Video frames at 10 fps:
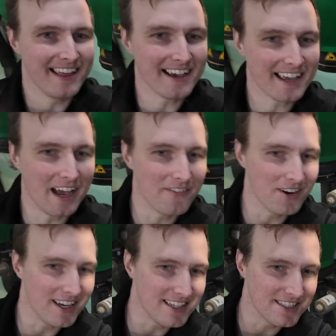That
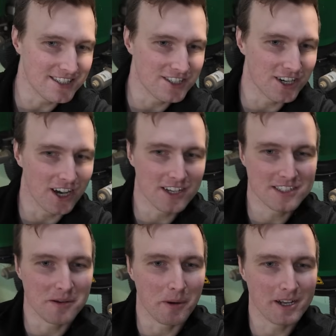camera is
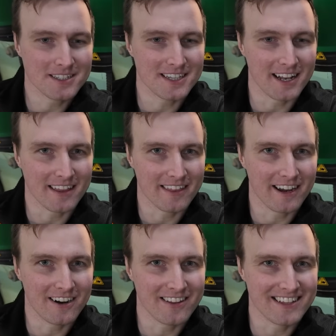just about sitting
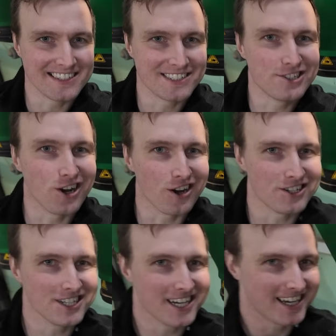there. This is
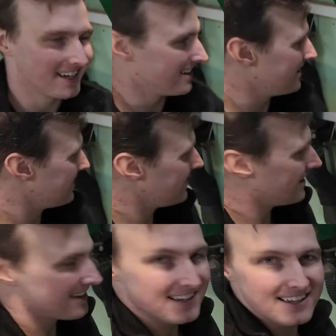dodgy.
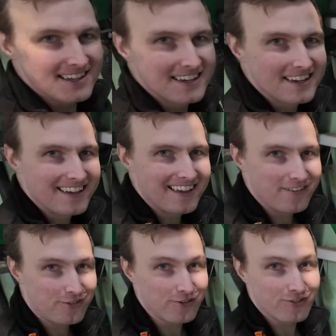
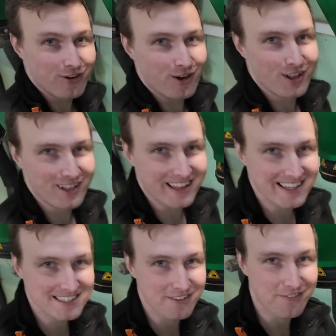If you fall,
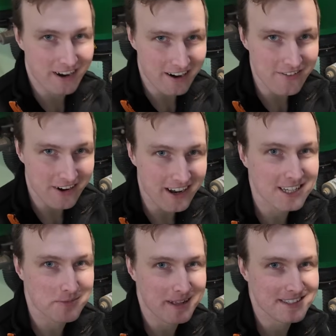it's a very, very
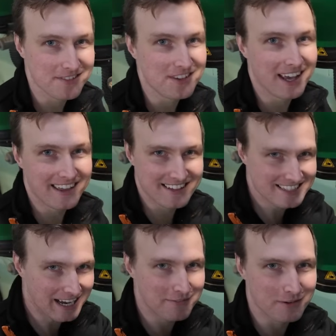expensive day.
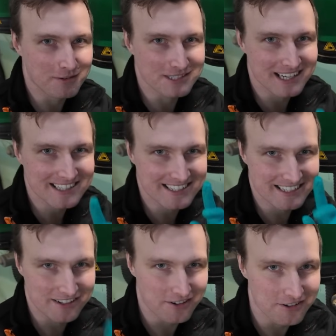This camera was like
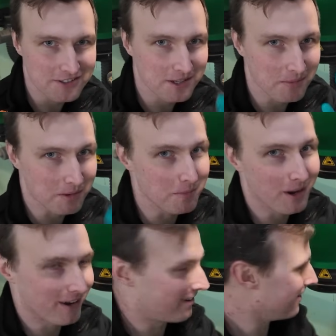600 and something
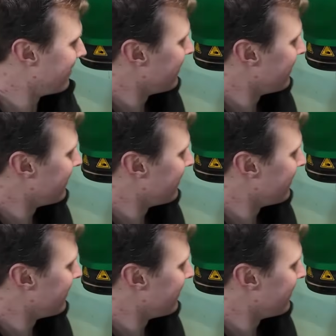pound.